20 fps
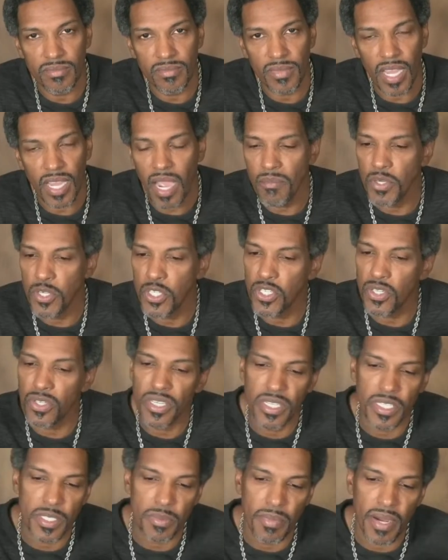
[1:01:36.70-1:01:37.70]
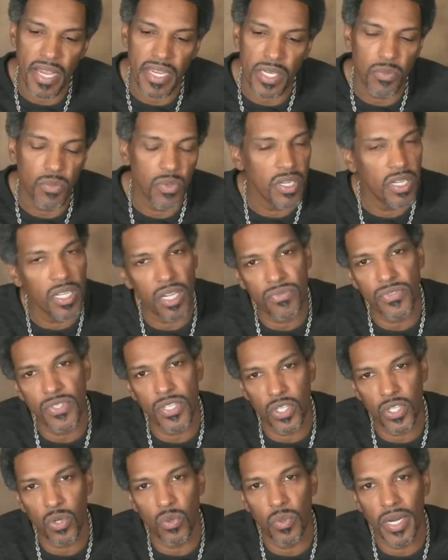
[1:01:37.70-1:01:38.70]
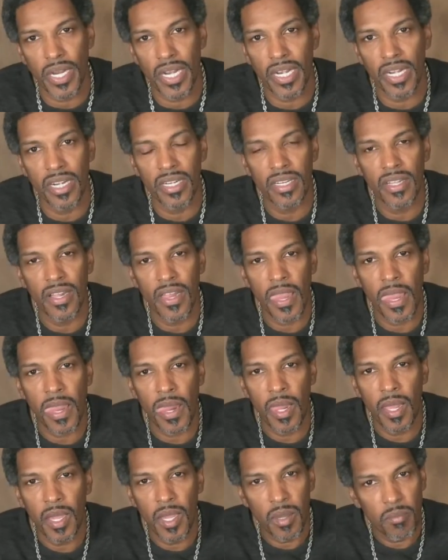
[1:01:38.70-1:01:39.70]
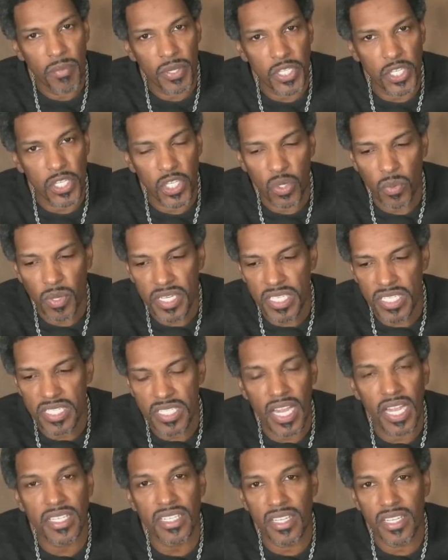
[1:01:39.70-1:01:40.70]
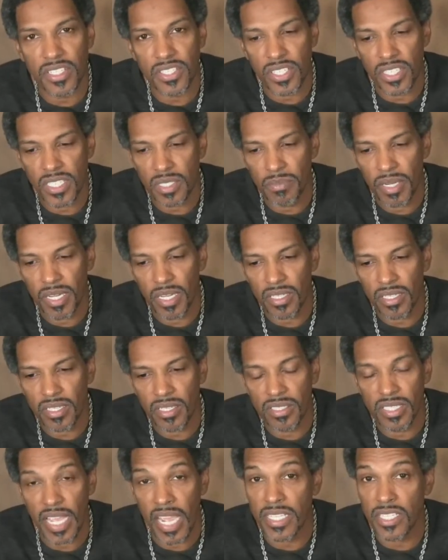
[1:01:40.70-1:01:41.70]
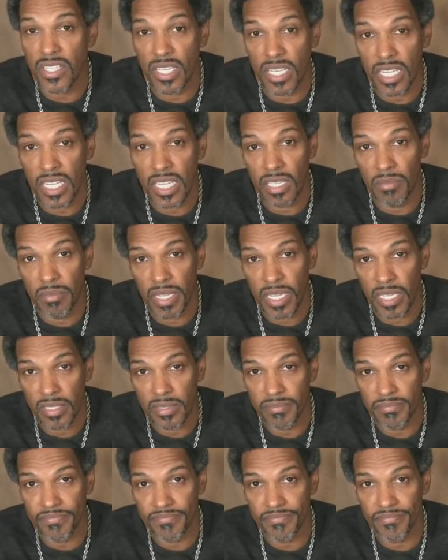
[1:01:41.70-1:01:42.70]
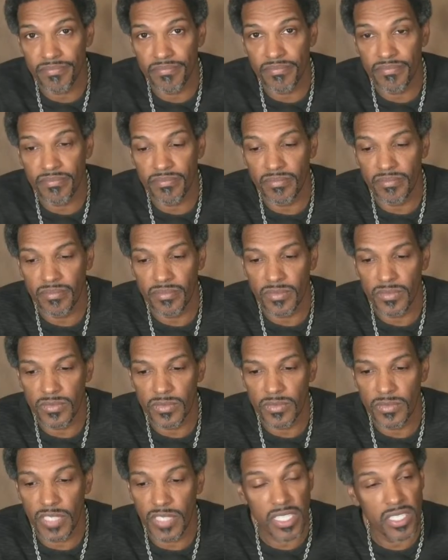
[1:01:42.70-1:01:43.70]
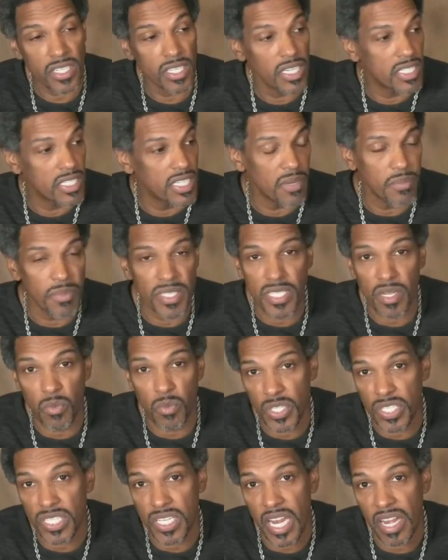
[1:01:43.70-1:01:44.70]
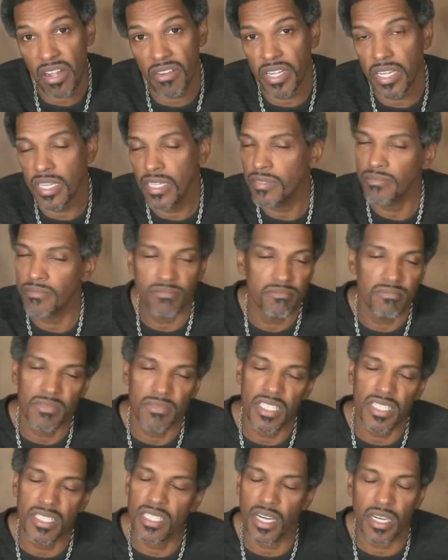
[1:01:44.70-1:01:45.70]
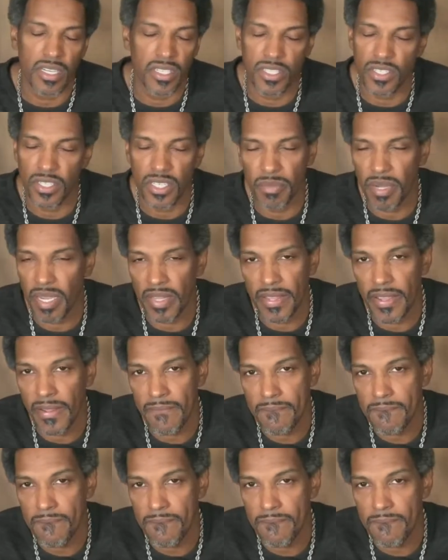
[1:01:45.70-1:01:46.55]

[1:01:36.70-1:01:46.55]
I'm sure in his mind he would love to know where. But you know what he's not concerned about? Dad's going to kill me. Dad's going to take me somewhere scary. He's not concerned about that.